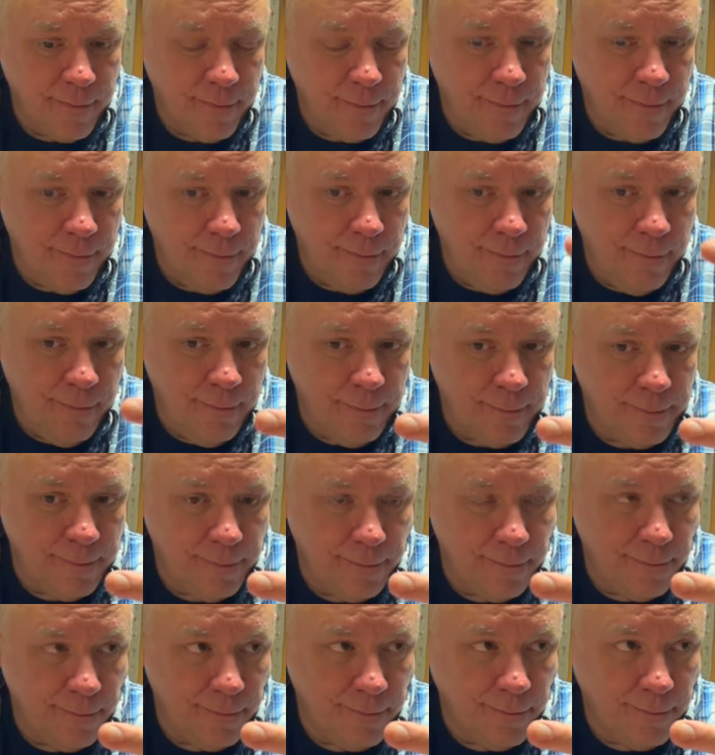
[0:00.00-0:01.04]

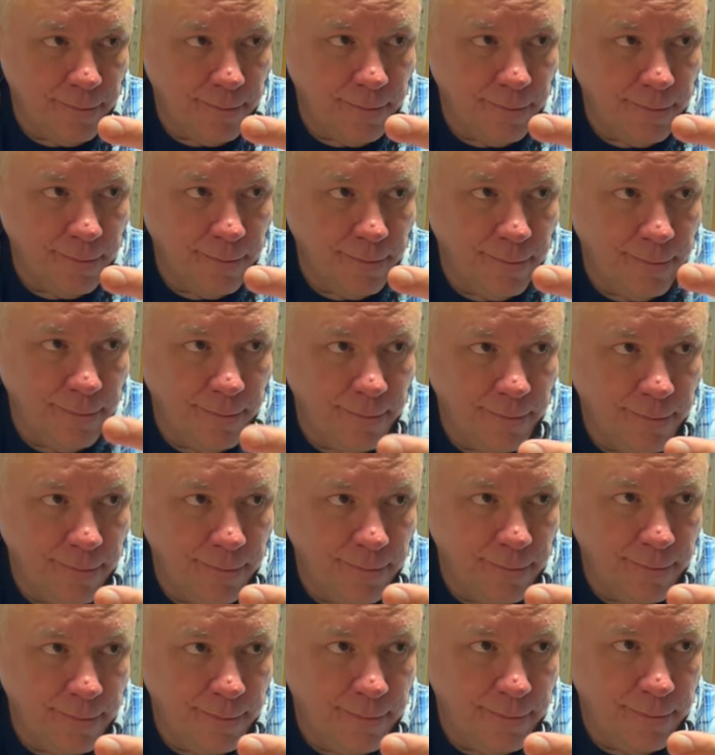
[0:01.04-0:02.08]

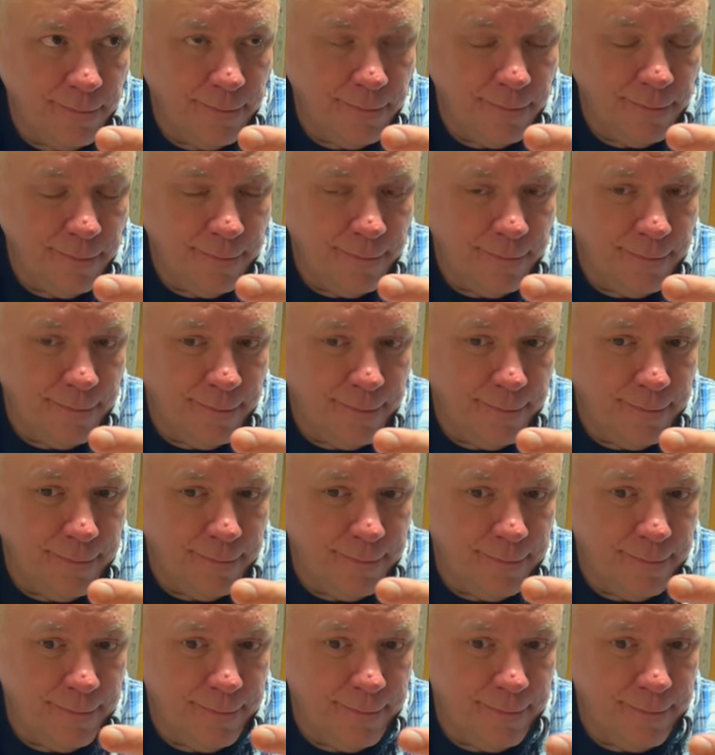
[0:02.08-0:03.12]
No words are spoken by the person on screen.